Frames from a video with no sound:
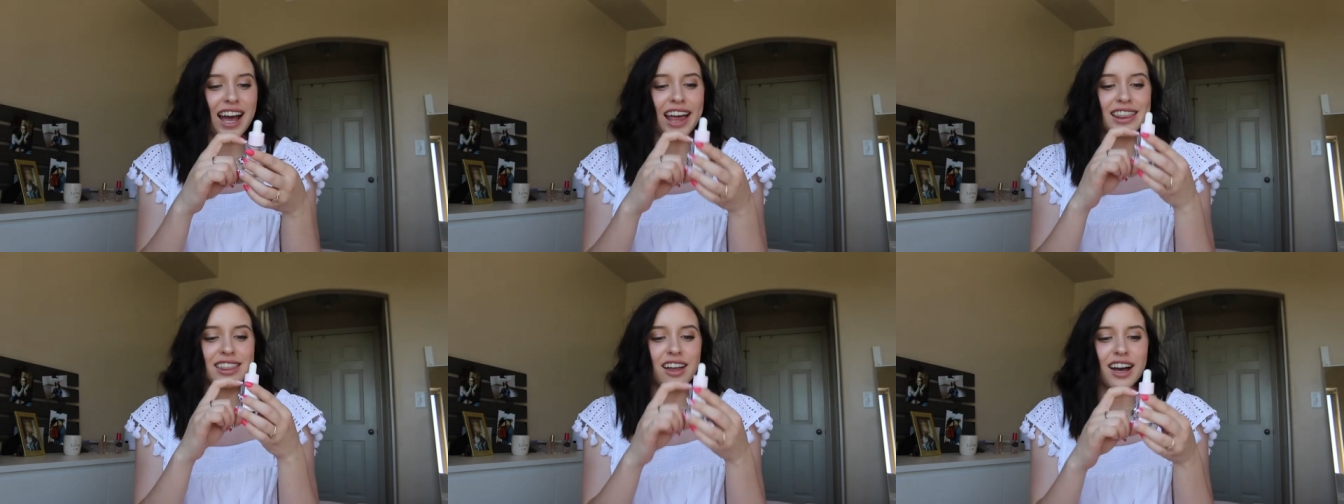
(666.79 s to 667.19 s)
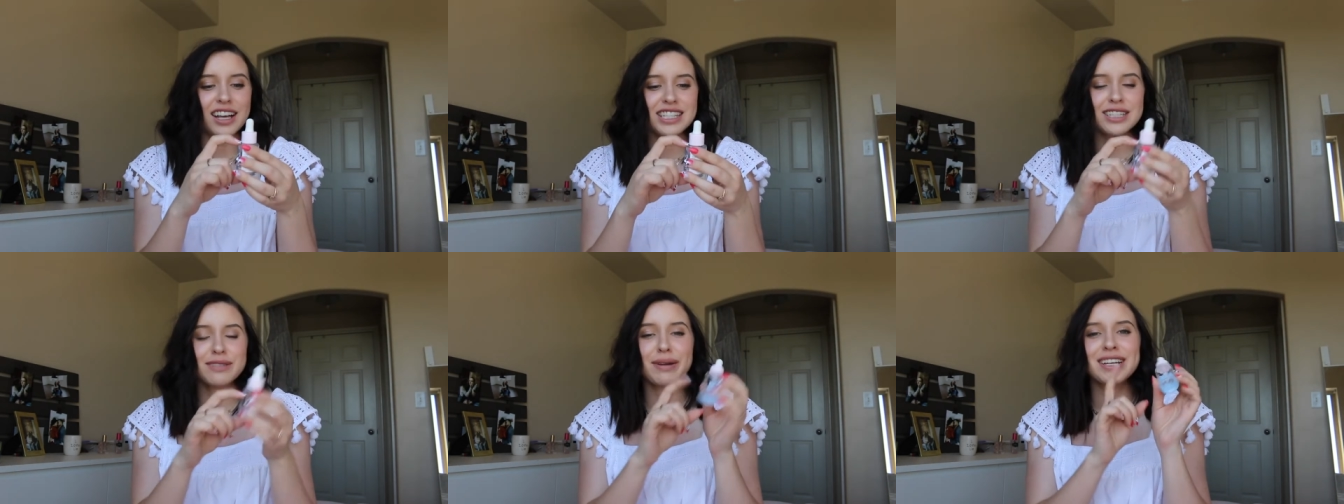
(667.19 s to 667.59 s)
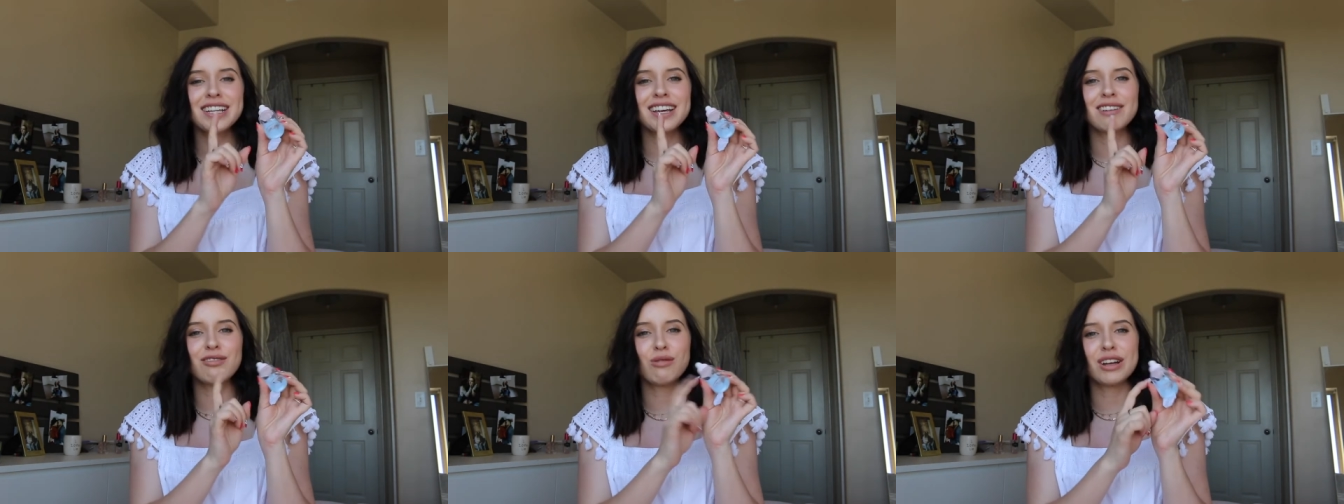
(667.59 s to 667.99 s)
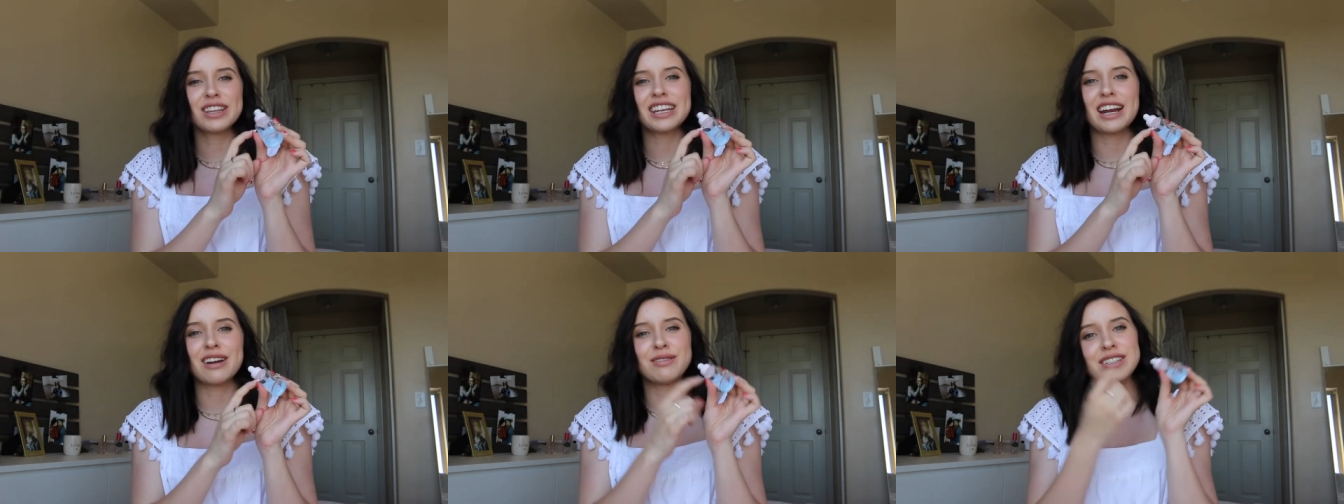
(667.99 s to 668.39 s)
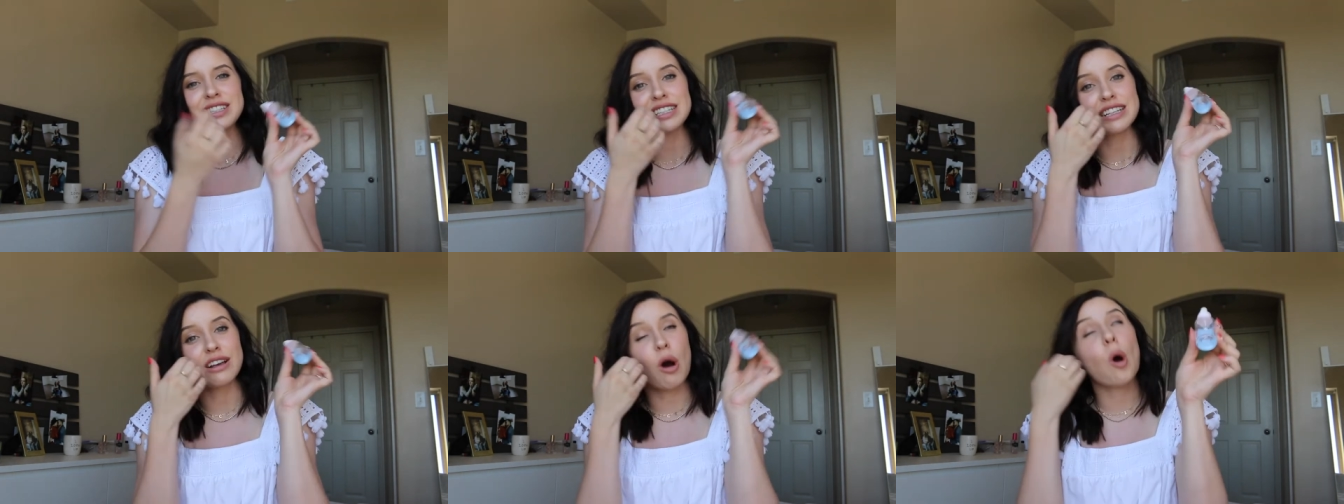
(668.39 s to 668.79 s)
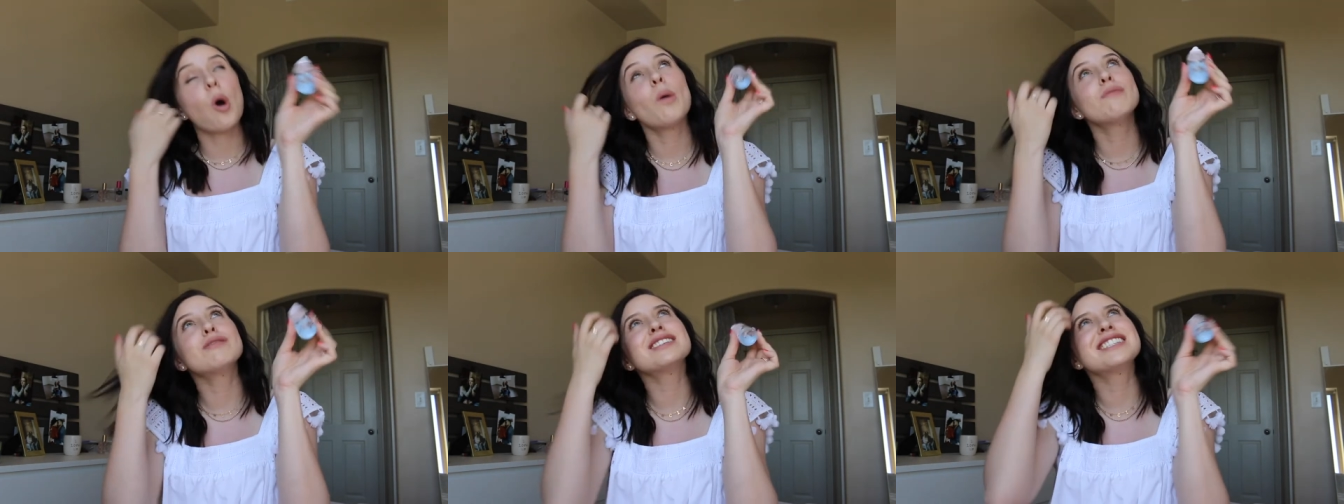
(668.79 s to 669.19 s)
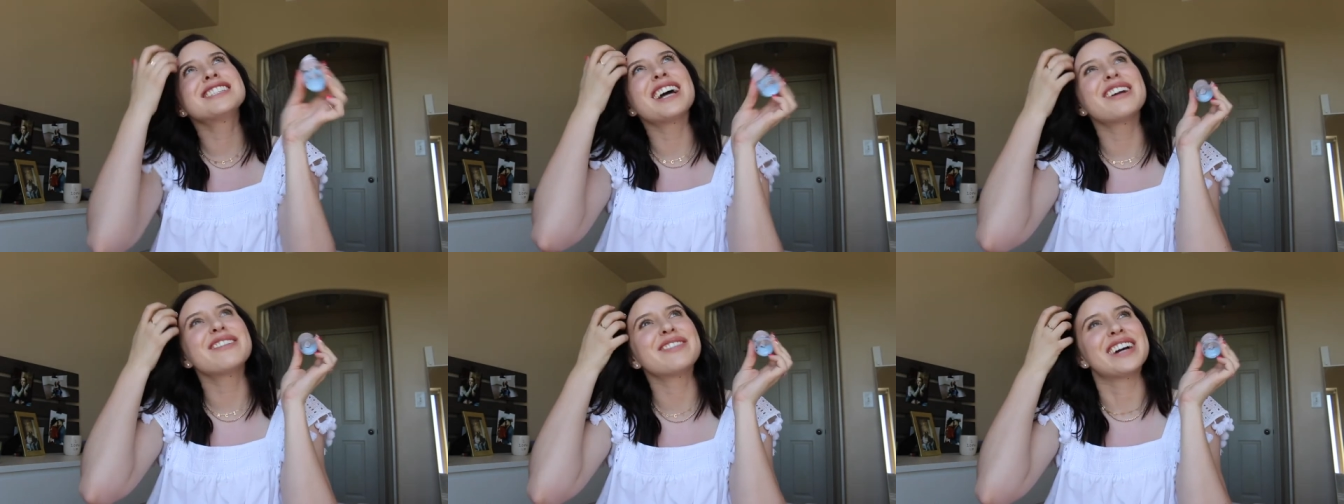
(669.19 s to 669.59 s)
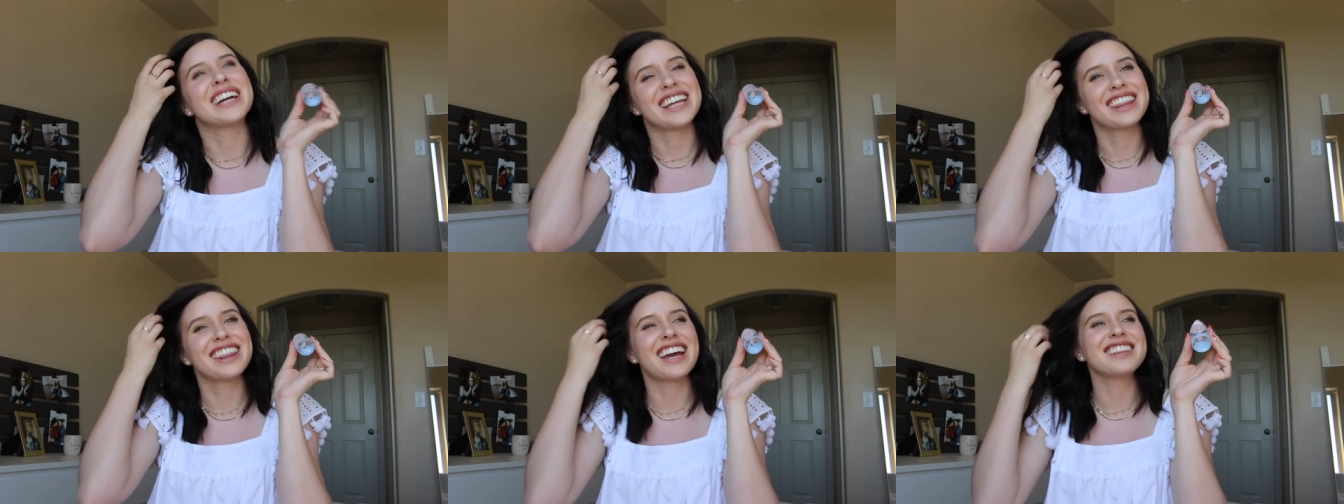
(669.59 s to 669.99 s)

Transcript: I lost my one that I was almost done with.